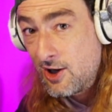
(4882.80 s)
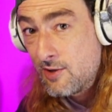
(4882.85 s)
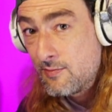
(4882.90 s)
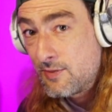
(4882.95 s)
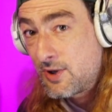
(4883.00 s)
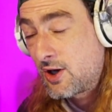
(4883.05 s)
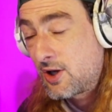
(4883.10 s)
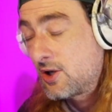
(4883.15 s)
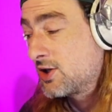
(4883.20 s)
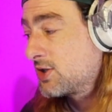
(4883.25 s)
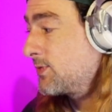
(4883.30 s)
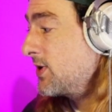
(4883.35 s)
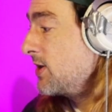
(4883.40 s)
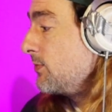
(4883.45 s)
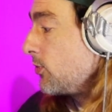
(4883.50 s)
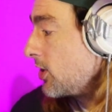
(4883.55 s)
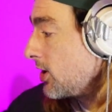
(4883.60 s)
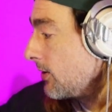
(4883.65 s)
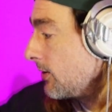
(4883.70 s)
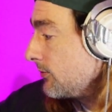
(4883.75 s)
because
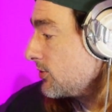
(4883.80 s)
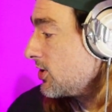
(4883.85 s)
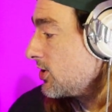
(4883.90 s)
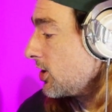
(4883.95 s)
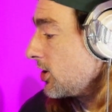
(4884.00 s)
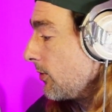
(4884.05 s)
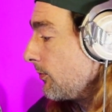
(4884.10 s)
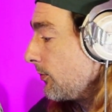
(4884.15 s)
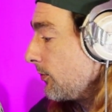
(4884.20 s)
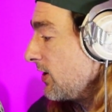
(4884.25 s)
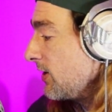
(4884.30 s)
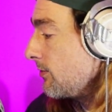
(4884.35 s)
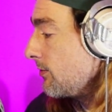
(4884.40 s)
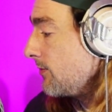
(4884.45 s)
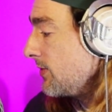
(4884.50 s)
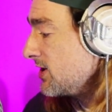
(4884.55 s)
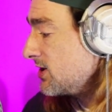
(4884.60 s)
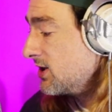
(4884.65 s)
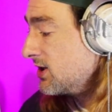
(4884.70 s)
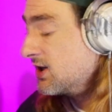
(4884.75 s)
people come to the company for
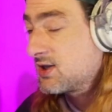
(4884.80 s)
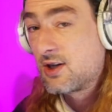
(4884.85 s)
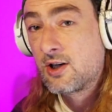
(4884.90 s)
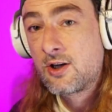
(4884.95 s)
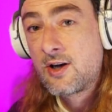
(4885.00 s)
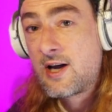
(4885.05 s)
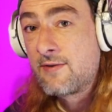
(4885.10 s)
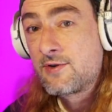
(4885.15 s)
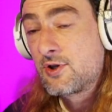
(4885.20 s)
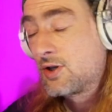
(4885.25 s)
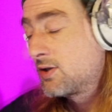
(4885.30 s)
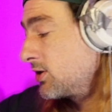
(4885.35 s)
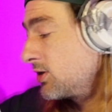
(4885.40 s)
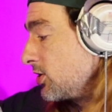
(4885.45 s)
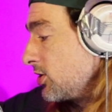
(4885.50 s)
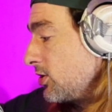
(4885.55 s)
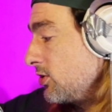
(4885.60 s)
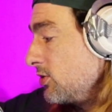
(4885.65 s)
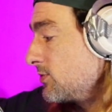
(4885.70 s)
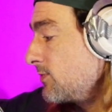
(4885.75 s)
business. I don't have to
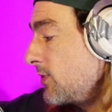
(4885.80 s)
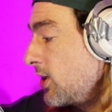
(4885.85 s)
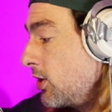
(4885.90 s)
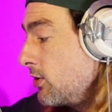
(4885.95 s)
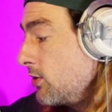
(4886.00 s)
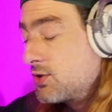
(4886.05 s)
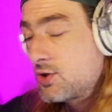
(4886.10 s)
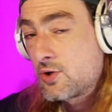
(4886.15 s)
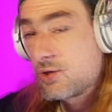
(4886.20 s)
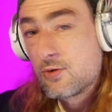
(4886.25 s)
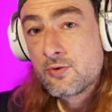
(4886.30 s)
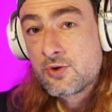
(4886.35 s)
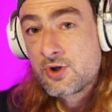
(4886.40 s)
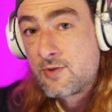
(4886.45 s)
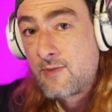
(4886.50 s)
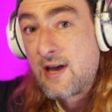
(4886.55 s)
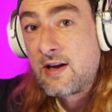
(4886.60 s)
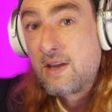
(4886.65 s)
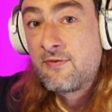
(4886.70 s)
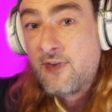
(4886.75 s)
use my own tools to
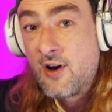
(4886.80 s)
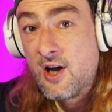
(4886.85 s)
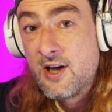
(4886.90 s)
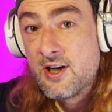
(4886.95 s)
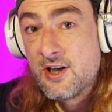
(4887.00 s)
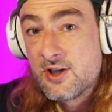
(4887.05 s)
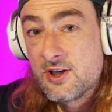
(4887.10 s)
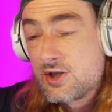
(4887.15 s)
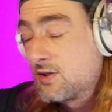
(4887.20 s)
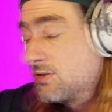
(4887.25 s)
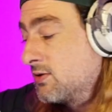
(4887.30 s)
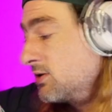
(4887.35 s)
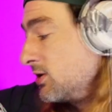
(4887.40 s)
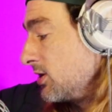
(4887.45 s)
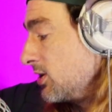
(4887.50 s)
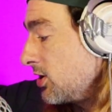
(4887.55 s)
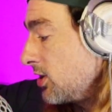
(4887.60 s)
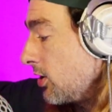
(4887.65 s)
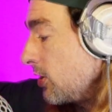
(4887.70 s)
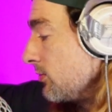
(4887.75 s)
make flyers and
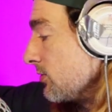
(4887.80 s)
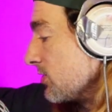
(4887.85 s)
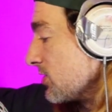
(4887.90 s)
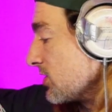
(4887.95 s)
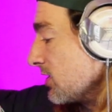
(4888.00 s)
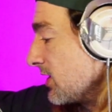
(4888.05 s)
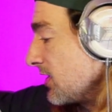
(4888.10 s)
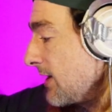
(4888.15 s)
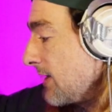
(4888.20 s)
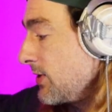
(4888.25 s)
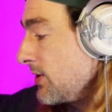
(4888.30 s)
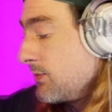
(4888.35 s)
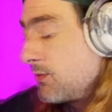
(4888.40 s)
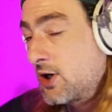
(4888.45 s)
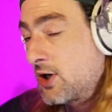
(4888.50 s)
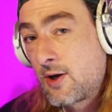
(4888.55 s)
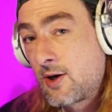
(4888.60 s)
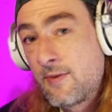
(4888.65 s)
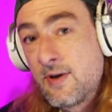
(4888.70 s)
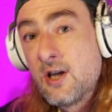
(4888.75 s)
notes and get people
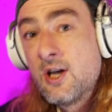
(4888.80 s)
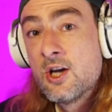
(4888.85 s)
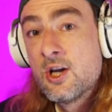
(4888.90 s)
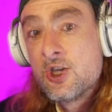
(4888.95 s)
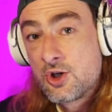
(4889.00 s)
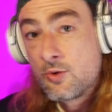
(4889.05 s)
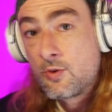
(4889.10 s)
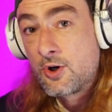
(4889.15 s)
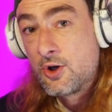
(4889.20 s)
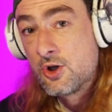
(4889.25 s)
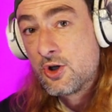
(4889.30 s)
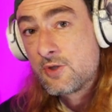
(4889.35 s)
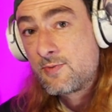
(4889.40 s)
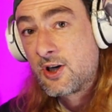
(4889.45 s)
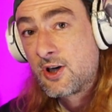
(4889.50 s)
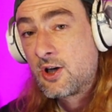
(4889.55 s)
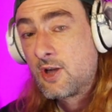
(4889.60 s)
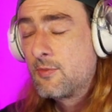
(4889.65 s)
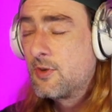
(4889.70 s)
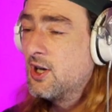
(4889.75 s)
coming. Do you want to use my
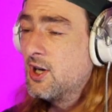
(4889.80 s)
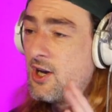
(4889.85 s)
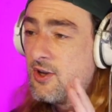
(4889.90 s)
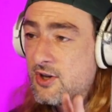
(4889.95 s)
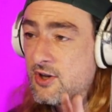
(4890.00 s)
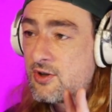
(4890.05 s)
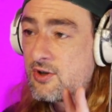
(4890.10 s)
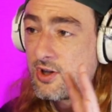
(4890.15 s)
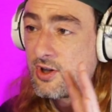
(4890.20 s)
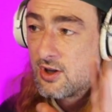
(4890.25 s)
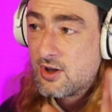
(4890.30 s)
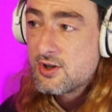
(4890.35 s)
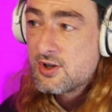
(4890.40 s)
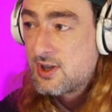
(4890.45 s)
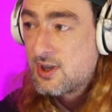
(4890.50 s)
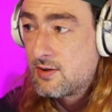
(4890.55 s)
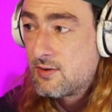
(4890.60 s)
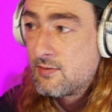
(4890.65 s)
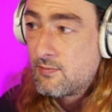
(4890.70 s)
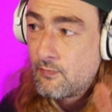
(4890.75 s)
company? There's
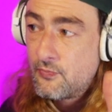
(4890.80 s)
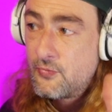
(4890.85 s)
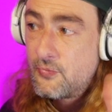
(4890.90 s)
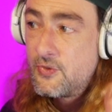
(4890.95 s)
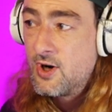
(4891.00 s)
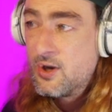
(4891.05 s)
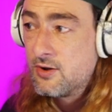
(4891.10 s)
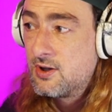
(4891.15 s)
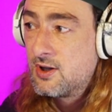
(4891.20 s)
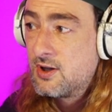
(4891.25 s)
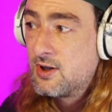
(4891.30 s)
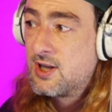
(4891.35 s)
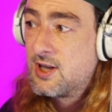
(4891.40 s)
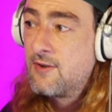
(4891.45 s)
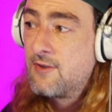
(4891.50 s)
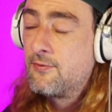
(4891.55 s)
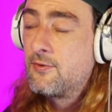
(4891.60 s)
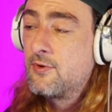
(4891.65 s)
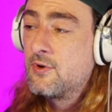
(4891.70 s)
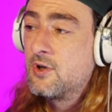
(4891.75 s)

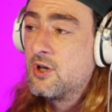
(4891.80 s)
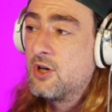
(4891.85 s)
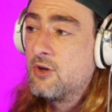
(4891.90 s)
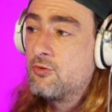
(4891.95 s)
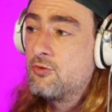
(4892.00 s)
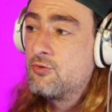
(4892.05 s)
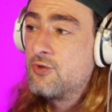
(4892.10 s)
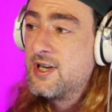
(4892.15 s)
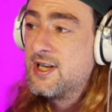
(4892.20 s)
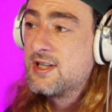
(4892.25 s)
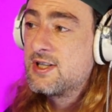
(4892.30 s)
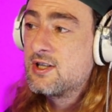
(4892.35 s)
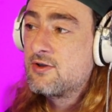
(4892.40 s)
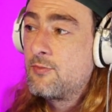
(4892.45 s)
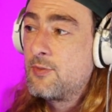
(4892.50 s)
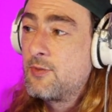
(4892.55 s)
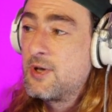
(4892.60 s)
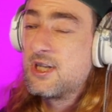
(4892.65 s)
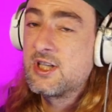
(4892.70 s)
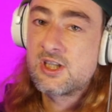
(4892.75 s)
different reasons for
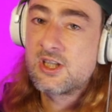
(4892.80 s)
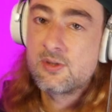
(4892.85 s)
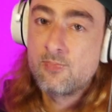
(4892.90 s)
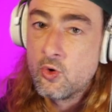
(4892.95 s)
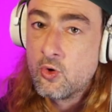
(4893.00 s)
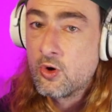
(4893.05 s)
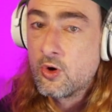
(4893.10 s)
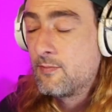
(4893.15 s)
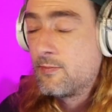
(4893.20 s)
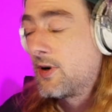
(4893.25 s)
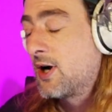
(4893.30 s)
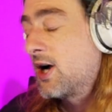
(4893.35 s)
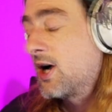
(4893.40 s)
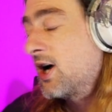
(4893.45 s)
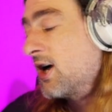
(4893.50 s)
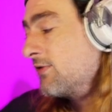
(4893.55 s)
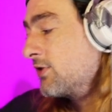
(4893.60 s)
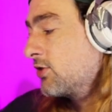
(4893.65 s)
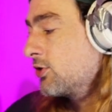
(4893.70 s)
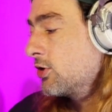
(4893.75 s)
being small and part of
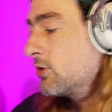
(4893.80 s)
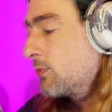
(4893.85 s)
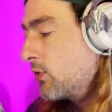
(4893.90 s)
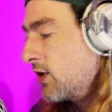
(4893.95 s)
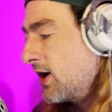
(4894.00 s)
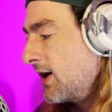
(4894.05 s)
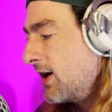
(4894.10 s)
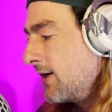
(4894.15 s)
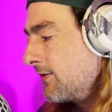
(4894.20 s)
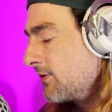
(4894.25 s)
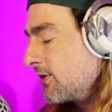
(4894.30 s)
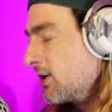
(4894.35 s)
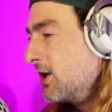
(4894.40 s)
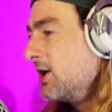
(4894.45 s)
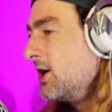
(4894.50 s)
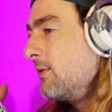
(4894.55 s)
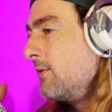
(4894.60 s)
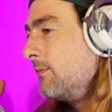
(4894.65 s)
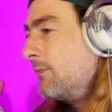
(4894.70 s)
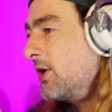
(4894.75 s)
a group or whatever.
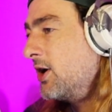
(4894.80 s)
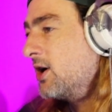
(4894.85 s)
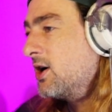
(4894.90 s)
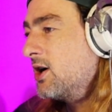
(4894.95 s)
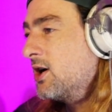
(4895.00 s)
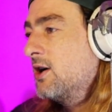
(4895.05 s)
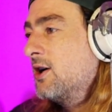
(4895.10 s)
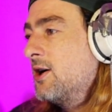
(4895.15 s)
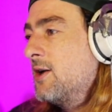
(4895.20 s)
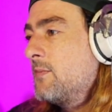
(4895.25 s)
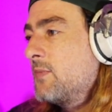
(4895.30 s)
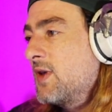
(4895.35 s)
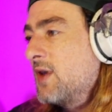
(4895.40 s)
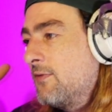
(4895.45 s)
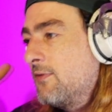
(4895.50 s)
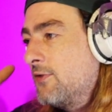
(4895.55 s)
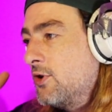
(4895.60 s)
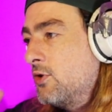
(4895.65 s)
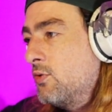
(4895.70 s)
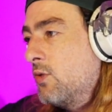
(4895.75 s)
But
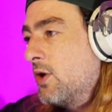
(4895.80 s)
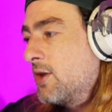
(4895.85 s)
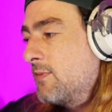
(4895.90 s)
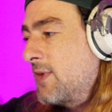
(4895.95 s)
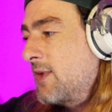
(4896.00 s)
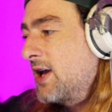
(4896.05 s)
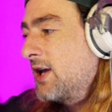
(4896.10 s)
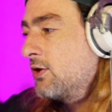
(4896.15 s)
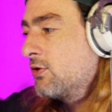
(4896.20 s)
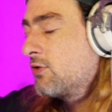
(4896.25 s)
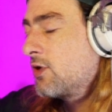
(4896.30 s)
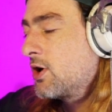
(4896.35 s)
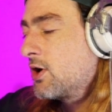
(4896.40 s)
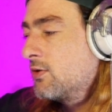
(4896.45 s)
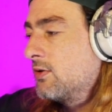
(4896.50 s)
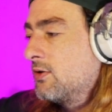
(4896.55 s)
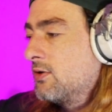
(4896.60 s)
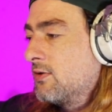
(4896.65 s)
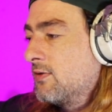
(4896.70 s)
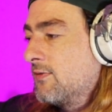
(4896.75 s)
if you want to make your
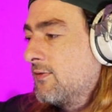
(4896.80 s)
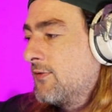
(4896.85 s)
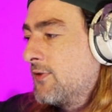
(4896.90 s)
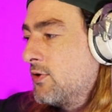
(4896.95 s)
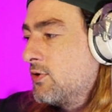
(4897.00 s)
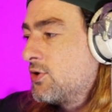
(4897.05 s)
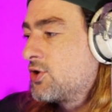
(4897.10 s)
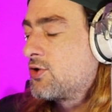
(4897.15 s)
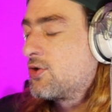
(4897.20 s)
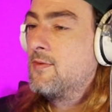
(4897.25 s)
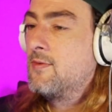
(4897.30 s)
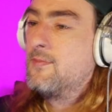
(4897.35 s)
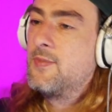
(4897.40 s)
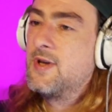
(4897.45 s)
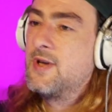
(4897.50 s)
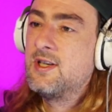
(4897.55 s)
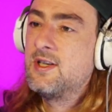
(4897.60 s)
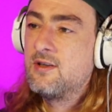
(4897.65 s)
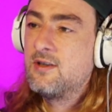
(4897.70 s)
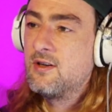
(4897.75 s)
own future and be